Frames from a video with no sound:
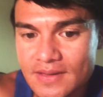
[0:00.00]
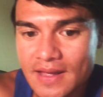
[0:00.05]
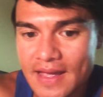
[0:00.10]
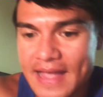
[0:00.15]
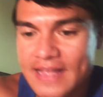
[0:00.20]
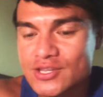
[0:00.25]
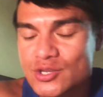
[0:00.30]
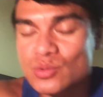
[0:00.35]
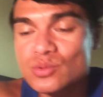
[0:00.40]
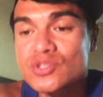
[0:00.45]

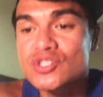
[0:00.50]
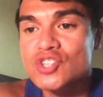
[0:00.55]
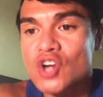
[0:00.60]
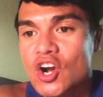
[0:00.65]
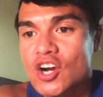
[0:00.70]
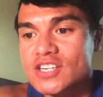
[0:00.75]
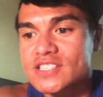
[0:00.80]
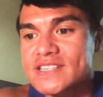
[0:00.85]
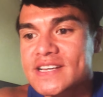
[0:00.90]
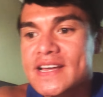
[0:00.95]
and to
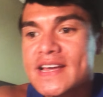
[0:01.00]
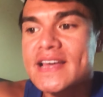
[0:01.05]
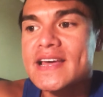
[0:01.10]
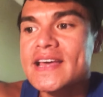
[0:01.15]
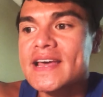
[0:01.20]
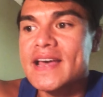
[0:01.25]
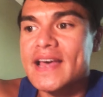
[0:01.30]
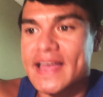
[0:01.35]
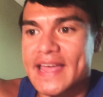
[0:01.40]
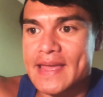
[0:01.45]
start
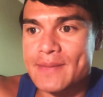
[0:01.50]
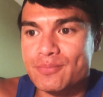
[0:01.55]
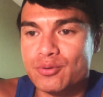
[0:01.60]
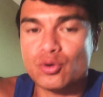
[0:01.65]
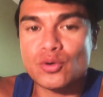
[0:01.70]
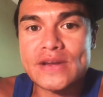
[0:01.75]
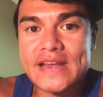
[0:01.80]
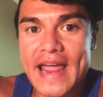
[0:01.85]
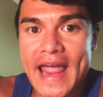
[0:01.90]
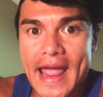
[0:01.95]
a
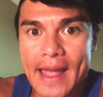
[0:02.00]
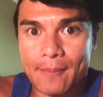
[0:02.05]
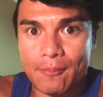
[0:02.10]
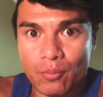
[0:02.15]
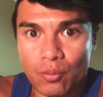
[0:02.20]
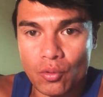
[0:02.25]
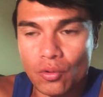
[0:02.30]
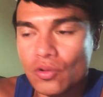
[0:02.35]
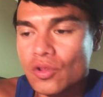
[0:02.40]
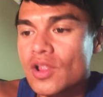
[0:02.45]

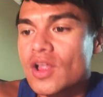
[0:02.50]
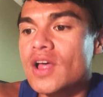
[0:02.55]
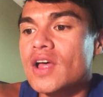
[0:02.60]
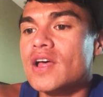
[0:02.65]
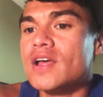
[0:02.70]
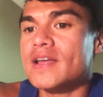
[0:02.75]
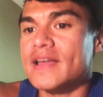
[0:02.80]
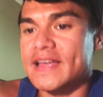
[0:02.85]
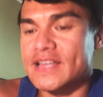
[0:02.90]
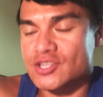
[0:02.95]
preamble
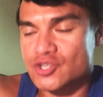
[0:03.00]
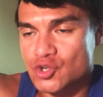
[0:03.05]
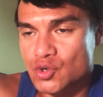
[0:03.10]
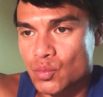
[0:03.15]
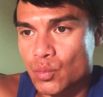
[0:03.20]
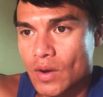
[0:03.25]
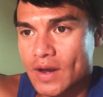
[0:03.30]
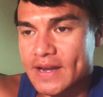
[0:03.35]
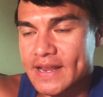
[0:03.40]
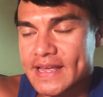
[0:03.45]
into
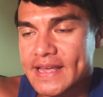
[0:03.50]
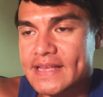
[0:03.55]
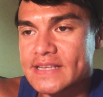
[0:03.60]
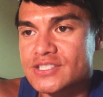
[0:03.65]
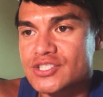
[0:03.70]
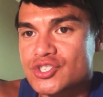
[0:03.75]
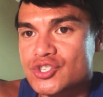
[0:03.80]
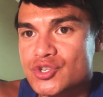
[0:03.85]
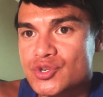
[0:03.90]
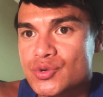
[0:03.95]
what
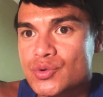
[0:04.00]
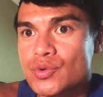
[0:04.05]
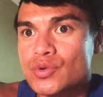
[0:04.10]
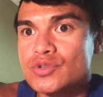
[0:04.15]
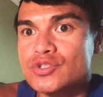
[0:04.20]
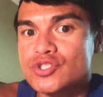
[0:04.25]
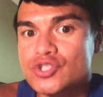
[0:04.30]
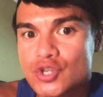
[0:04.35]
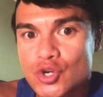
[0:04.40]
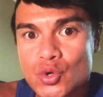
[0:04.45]
is to
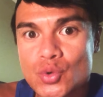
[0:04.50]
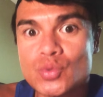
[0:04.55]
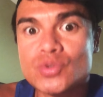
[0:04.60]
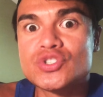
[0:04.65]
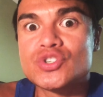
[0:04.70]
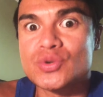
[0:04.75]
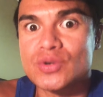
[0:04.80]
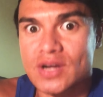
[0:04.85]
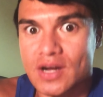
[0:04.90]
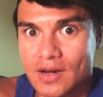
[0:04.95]
soon
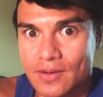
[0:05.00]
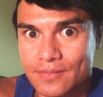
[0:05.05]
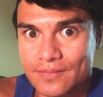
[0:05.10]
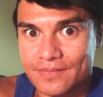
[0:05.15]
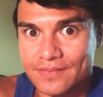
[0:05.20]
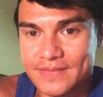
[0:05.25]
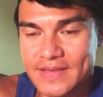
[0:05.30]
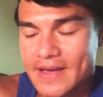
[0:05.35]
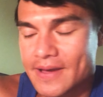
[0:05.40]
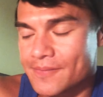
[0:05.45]
to come.
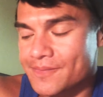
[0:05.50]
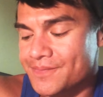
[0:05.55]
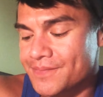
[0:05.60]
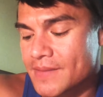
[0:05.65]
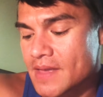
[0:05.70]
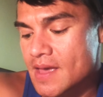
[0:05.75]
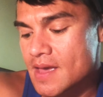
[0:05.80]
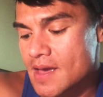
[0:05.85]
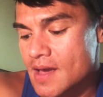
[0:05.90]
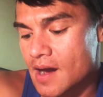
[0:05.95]
Yeah.
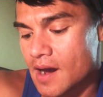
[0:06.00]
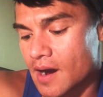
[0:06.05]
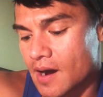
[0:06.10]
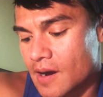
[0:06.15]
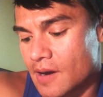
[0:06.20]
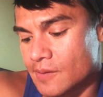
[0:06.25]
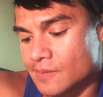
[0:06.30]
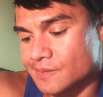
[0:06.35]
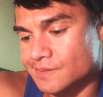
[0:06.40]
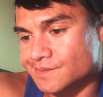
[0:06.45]

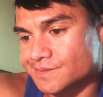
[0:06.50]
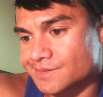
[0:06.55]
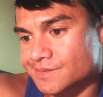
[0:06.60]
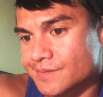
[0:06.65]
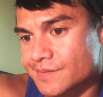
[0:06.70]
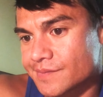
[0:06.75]
Um,